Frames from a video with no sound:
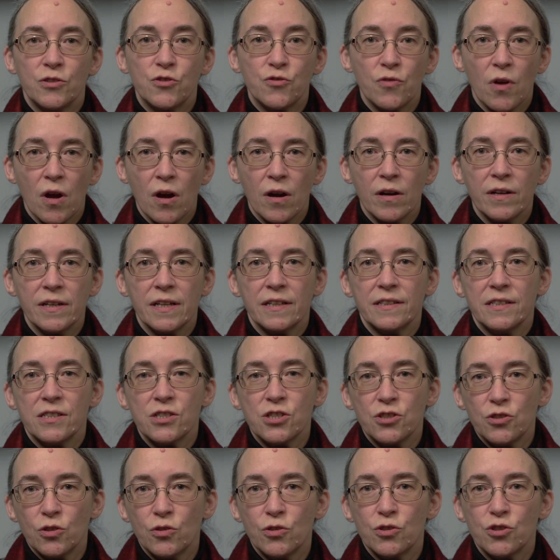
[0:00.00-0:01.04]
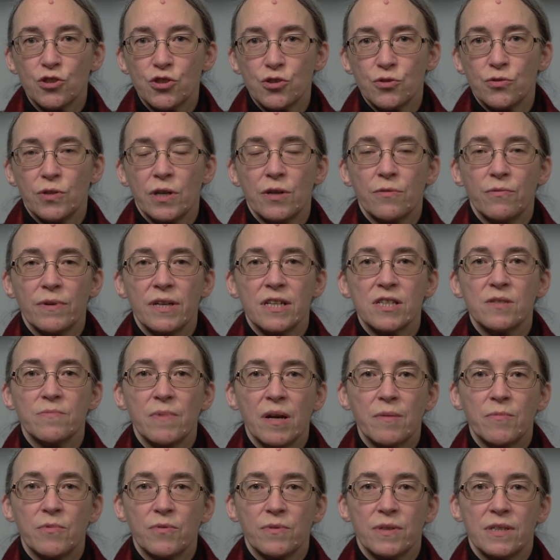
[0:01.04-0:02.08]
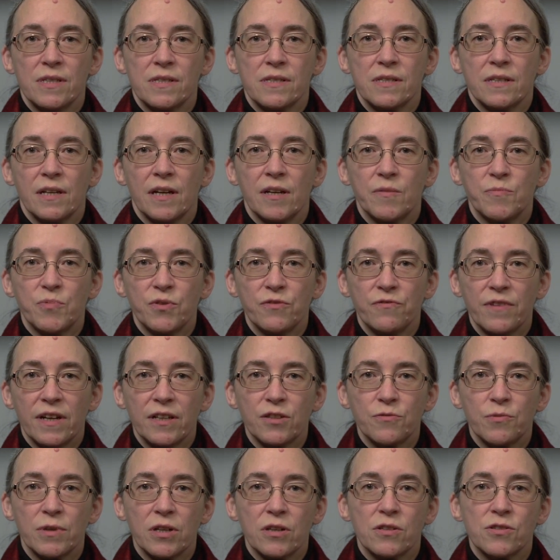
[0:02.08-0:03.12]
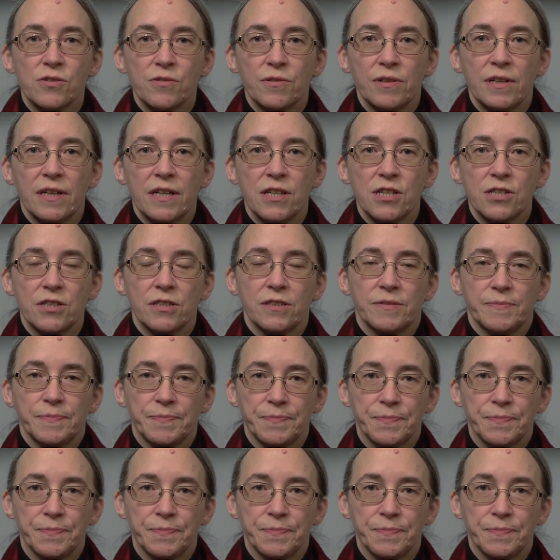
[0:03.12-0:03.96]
a drug that is known to erase memories and prevent reconsolidation.